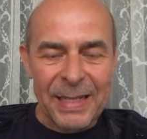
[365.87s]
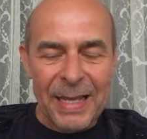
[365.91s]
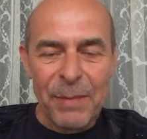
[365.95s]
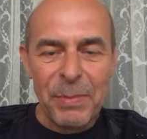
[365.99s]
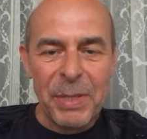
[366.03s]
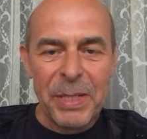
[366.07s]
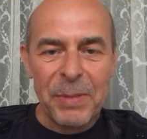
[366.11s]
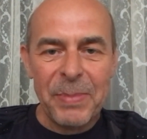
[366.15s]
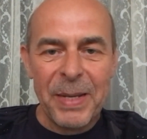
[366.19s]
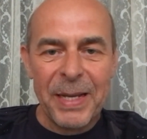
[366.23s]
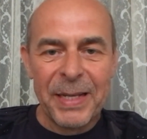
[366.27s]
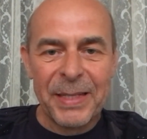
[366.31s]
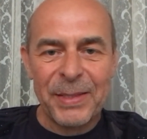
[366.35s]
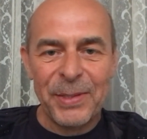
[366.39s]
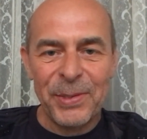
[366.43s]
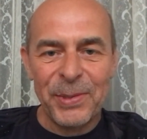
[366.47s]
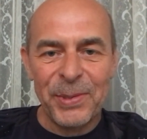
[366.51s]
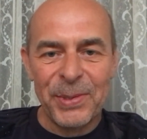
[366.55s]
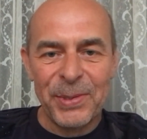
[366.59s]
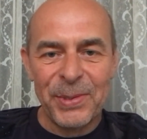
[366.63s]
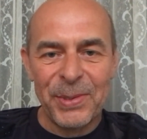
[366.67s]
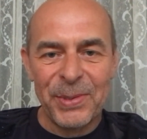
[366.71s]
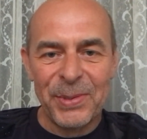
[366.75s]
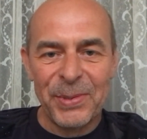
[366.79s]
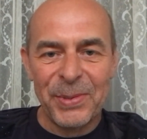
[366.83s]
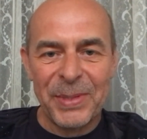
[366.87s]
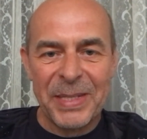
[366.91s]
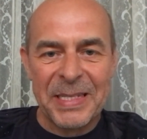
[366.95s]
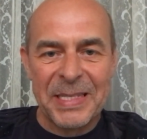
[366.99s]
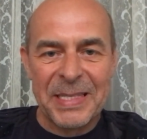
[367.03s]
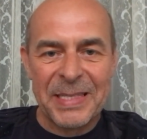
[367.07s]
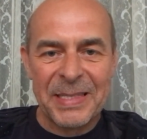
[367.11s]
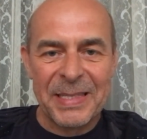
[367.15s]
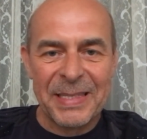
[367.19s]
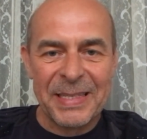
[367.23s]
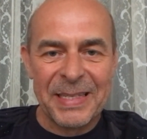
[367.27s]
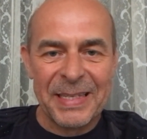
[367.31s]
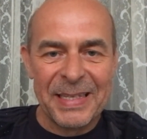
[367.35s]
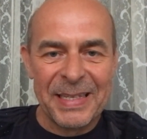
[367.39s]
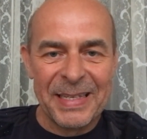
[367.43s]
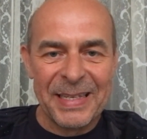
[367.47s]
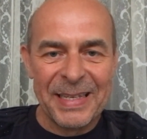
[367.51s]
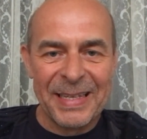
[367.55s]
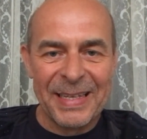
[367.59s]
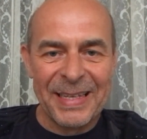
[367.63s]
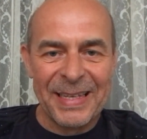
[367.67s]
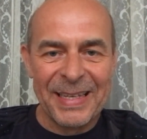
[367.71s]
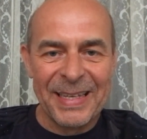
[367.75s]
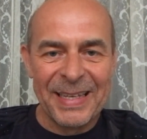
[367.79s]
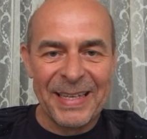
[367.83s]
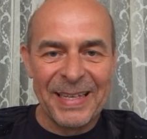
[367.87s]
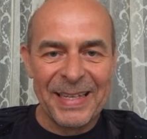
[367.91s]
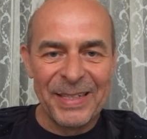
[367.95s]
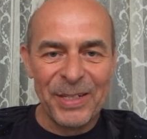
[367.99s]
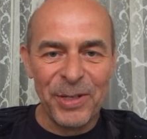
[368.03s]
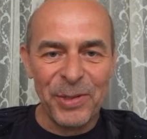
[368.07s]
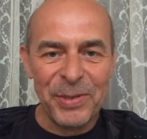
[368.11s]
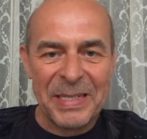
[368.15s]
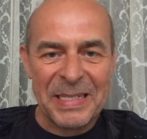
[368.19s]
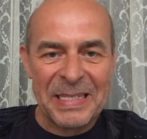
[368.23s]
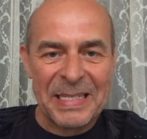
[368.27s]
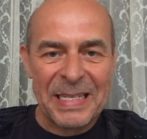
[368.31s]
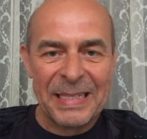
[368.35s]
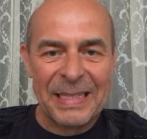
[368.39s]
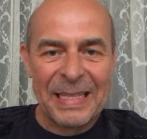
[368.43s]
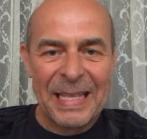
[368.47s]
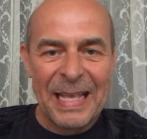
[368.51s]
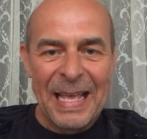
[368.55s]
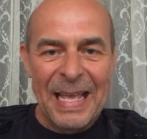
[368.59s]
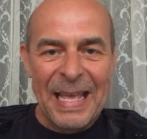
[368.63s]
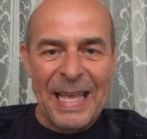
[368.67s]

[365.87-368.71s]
coming back to this notice that